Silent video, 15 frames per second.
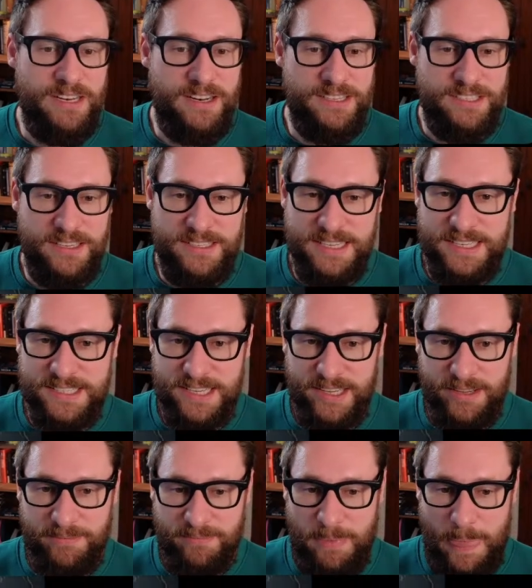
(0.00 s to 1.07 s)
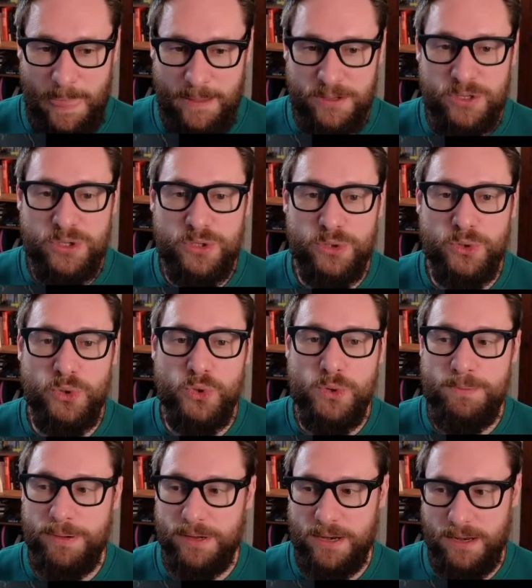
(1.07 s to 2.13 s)
ideas here.
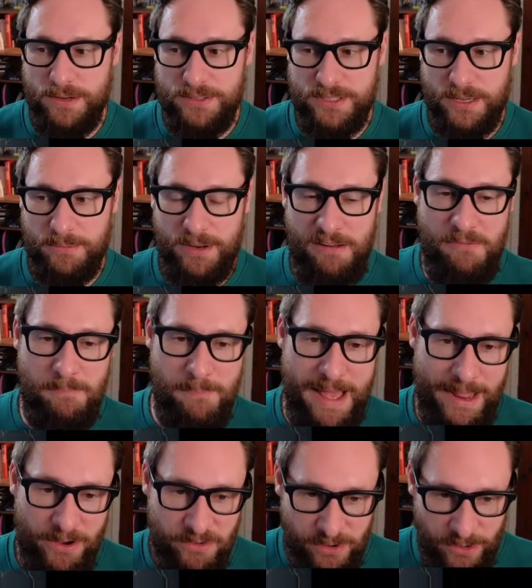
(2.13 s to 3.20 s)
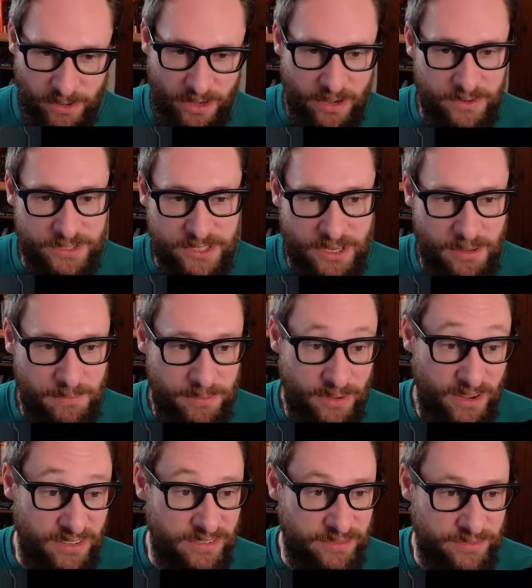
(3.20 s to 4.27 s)
Super close up, like macro close up
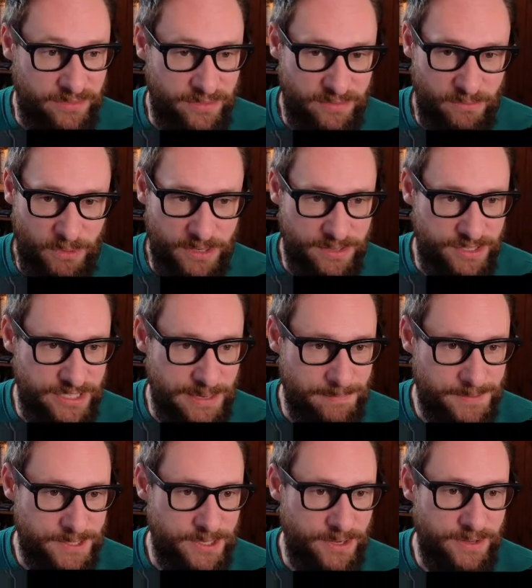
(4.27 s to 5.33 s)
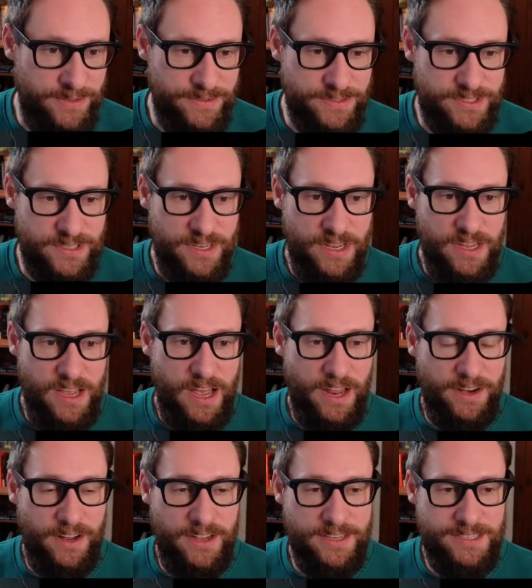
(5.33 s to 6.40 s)
of one of the gemstones. A
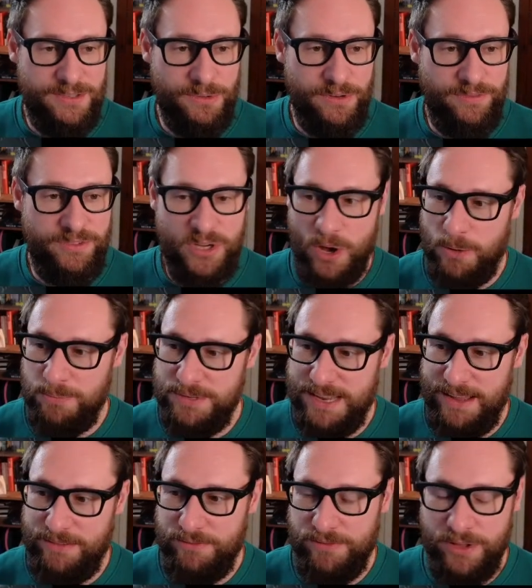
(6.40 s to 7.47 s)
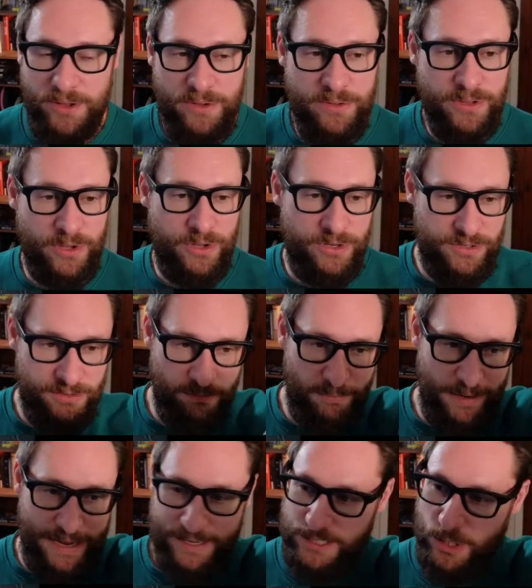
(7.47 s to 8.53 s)
nice sort of top-down view that could
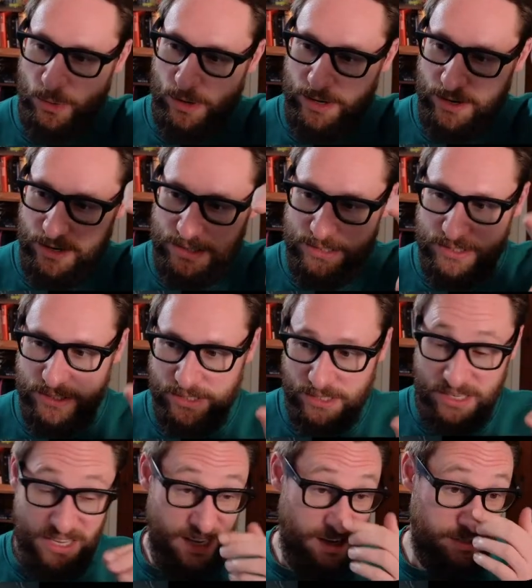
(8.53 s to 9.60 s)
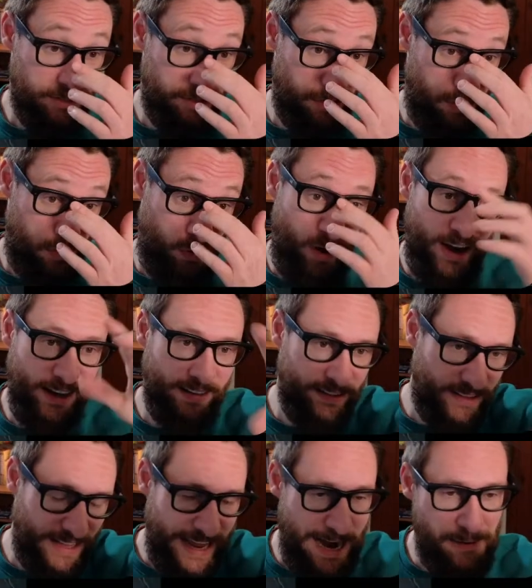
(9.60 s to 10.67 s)
be actually quite nice to crane
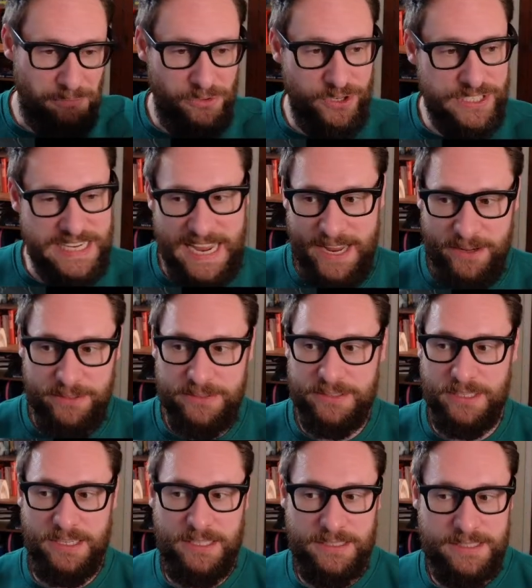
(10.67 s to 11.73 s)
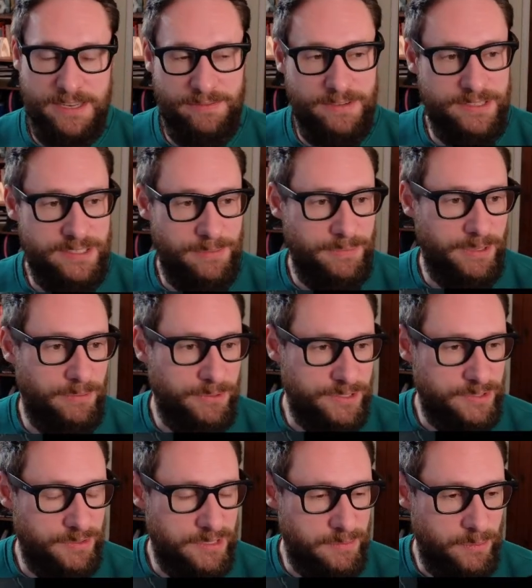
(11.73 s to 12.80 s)
the camera down. Definitely something I want
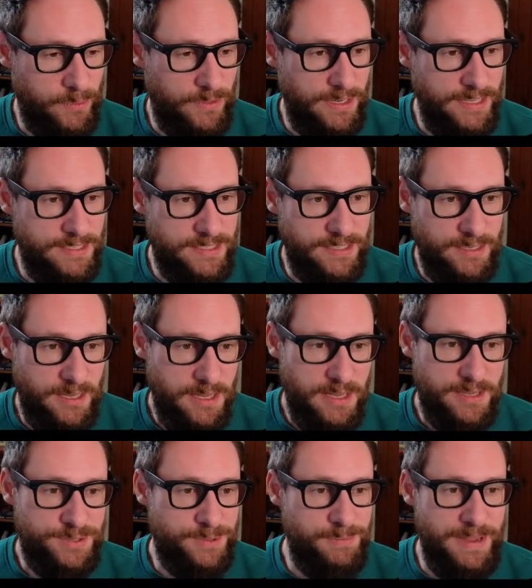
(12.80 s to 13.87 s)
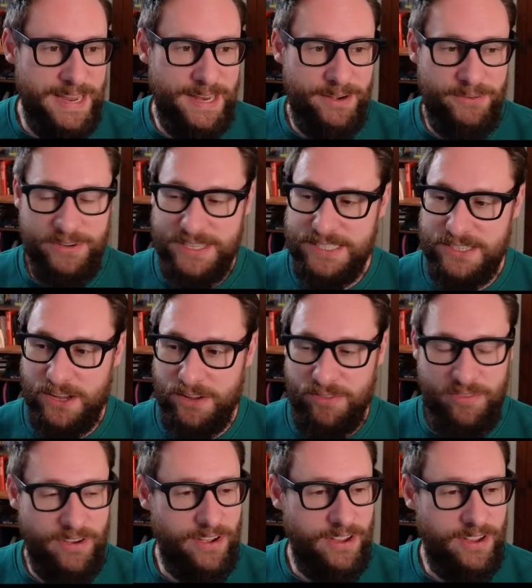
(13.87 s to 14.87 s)
to explore later. Some eerie sci-fi